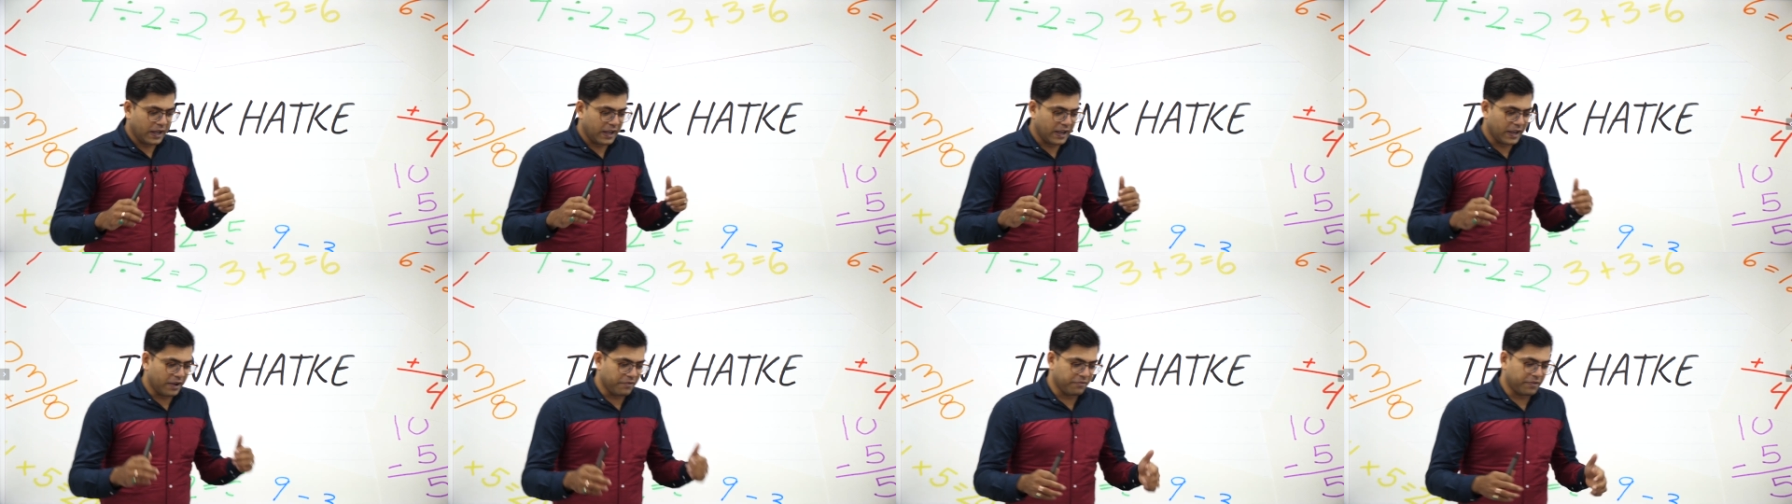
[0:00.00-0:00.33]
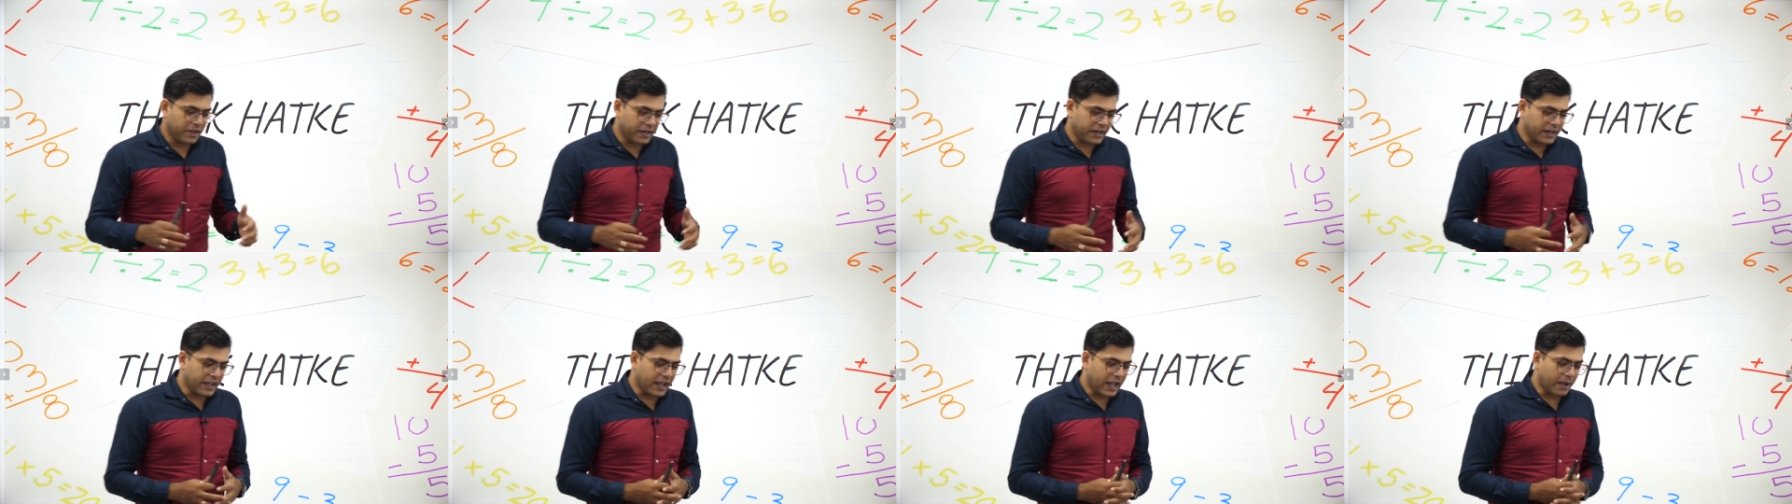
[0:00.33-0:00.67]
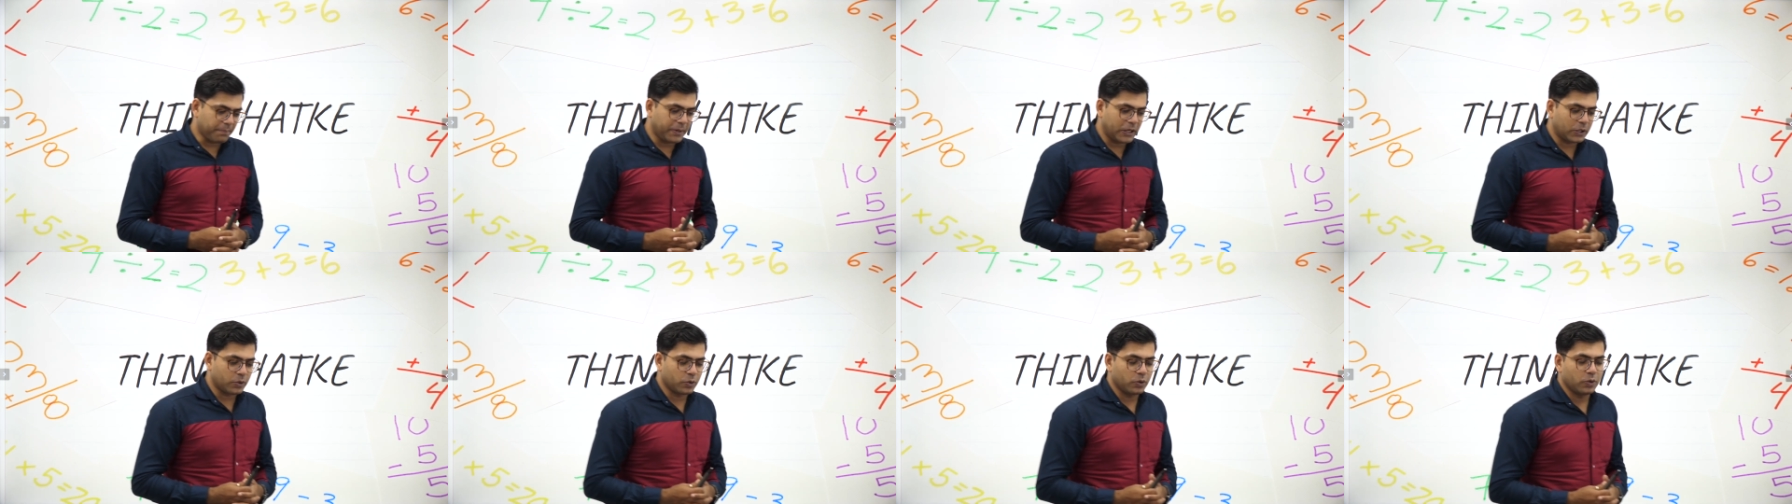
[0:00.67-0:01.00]
I am very
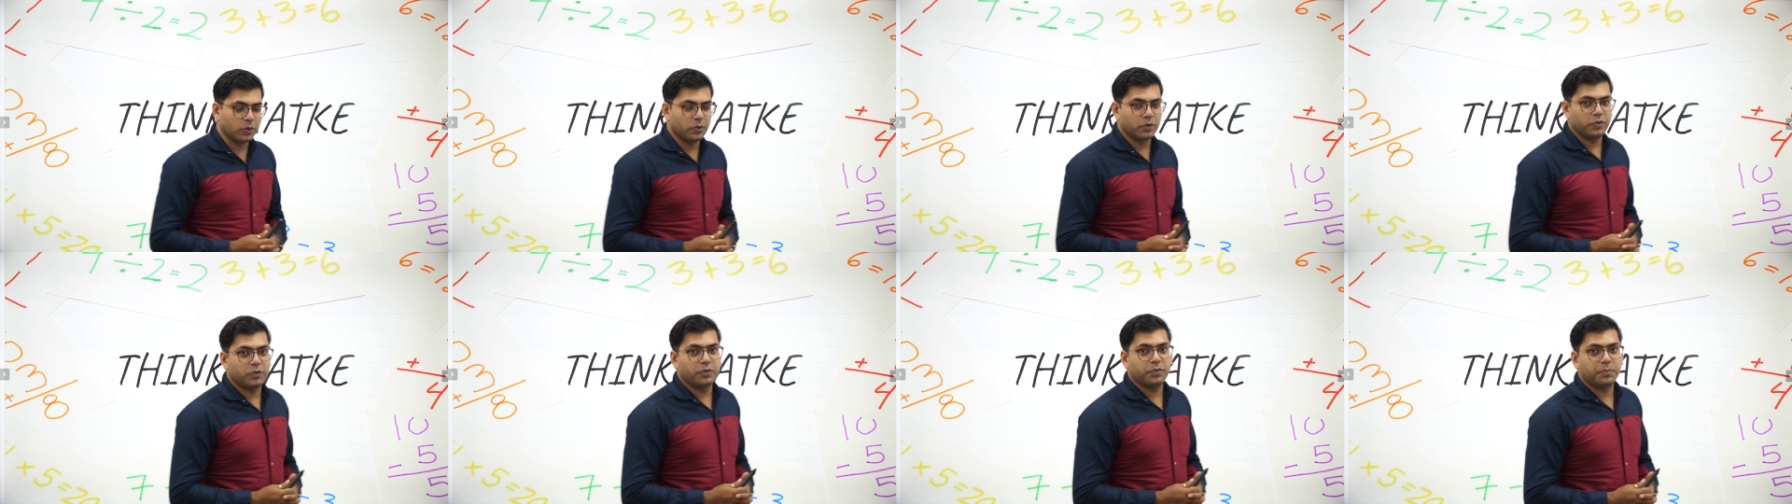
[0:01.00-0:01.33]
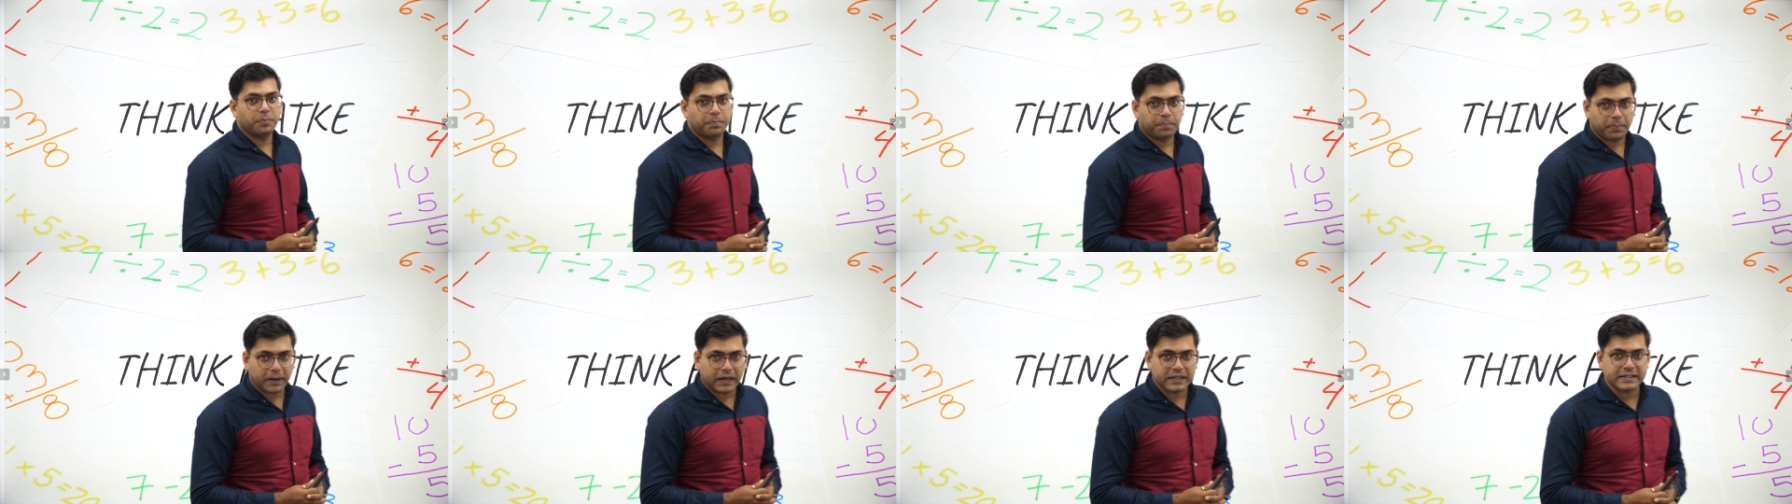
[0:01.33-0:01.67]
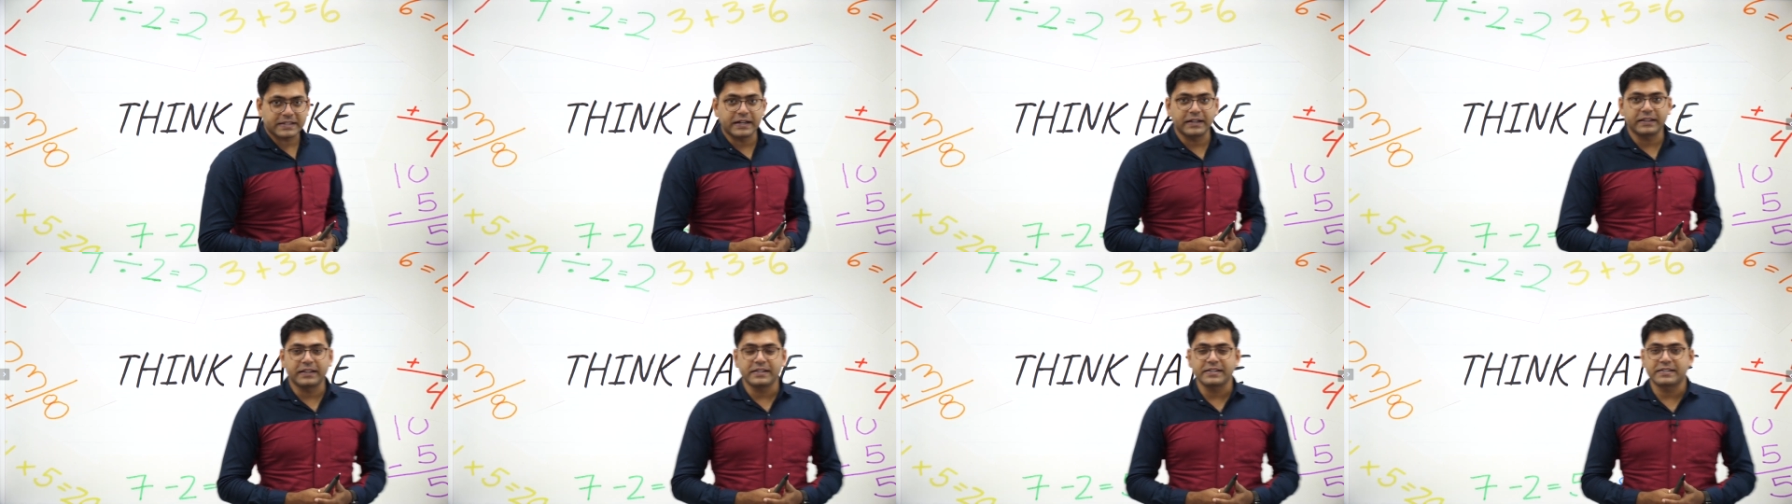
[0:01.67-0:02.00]
happy to
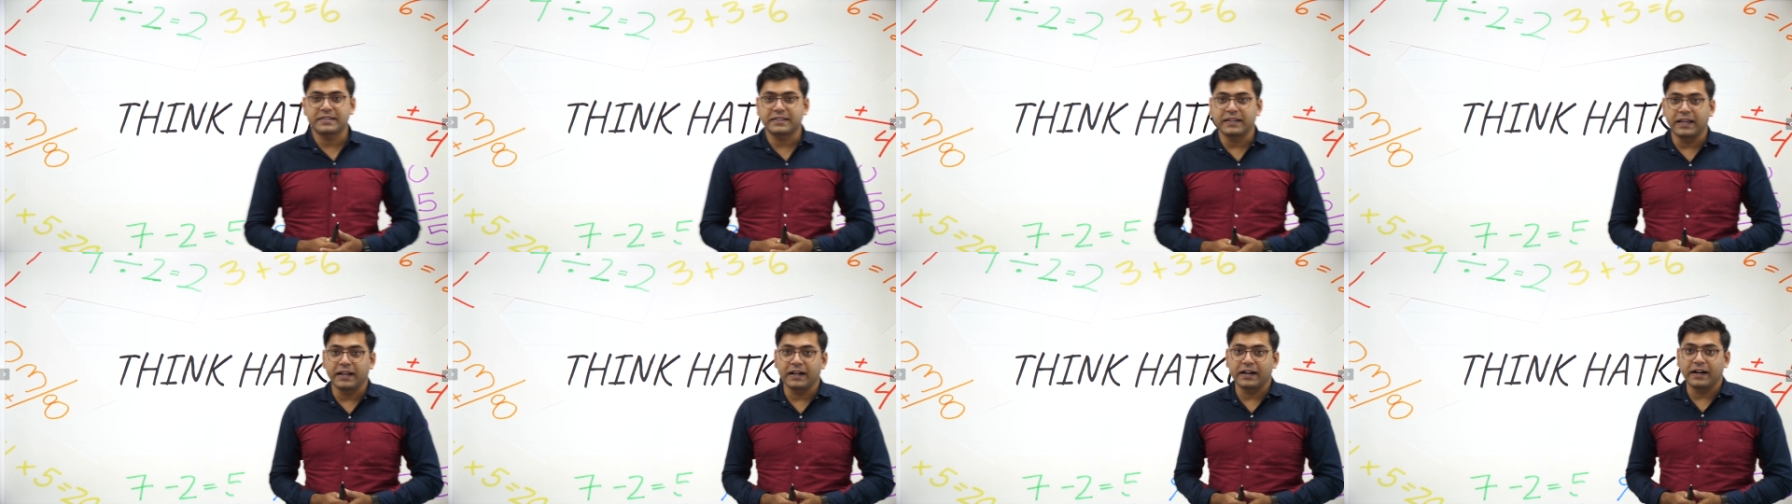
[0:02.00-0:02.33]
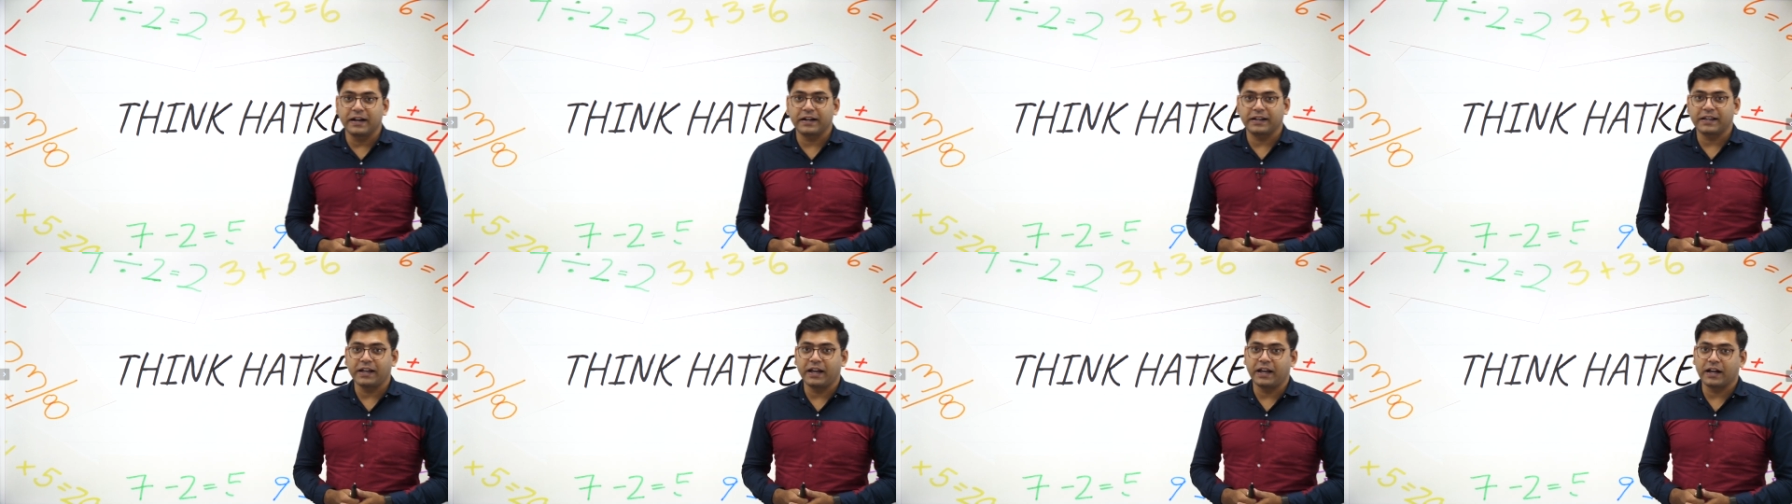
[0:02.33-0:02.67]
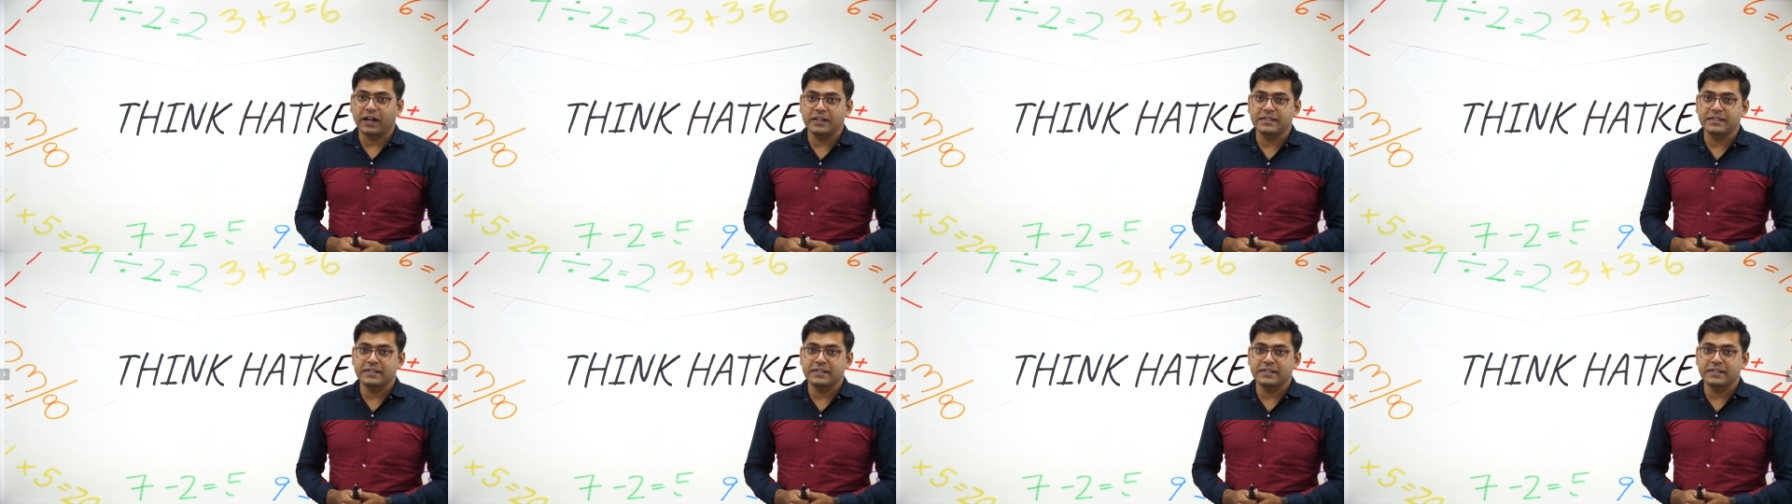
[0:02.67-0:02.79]
present this Think Hatke